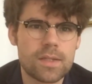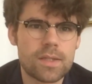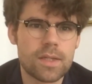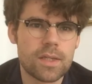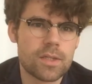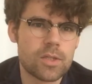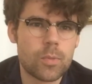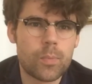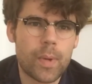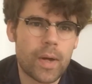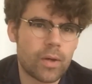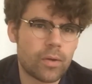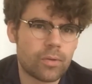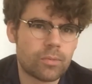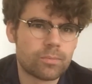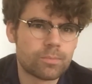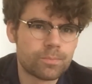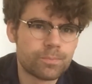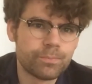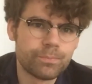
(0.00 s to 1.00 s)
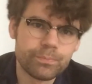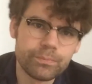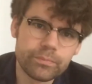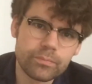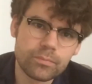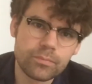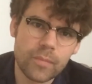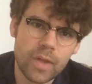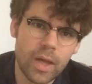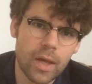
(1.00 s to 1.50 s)
It's about
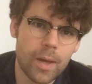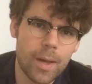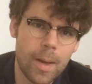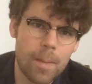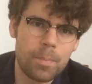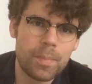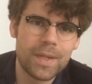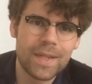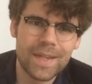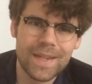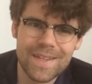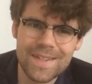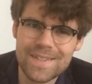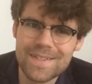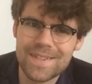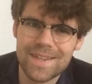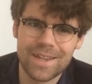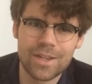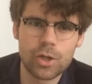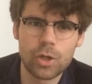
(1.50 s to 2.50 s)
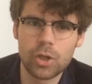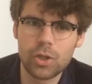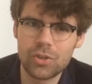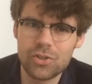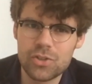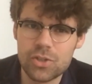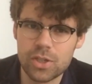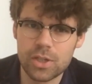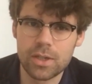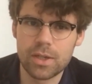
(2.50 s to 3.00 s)
a place, a
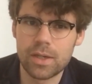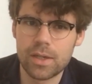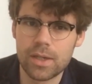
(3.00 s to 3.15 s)
culture,